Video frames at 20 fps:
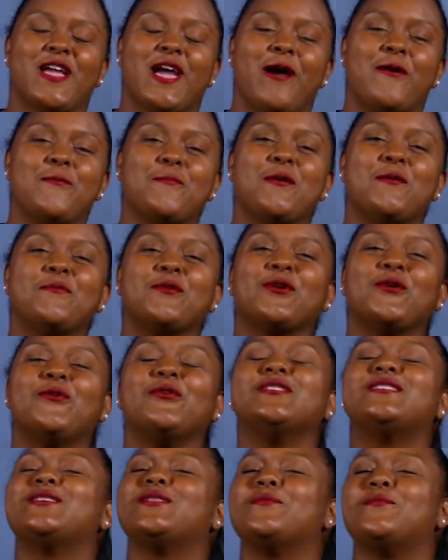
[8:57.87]
I remember
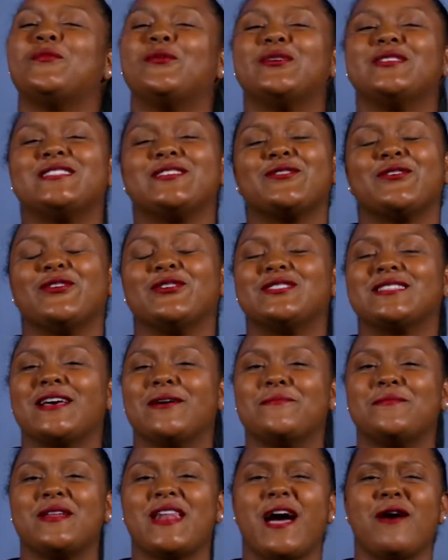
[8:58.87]
going to the Boys and Girls
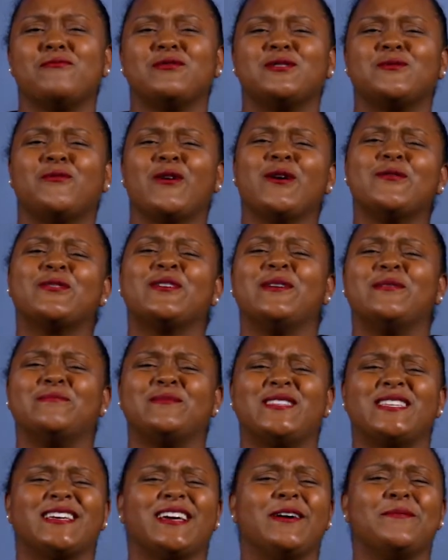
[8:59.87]
Club, and I was welcome
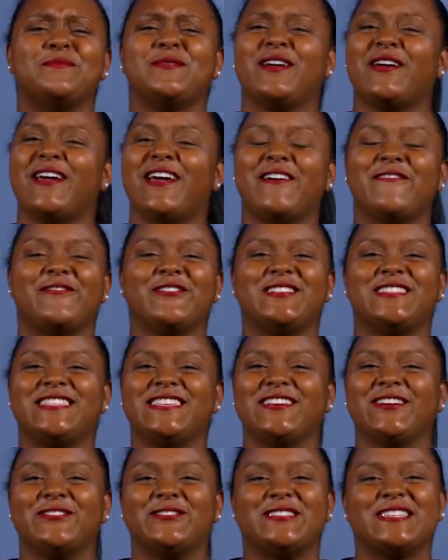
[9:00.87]
to come there every
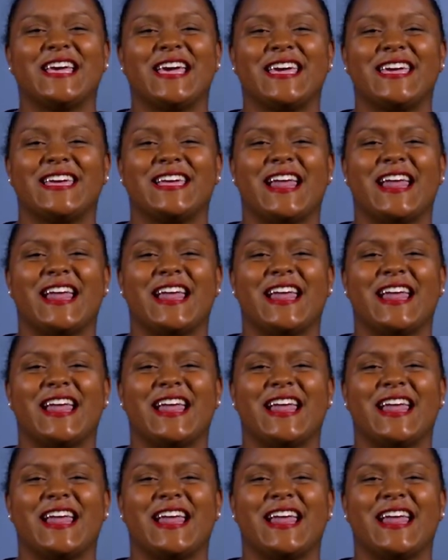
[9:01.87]
single day,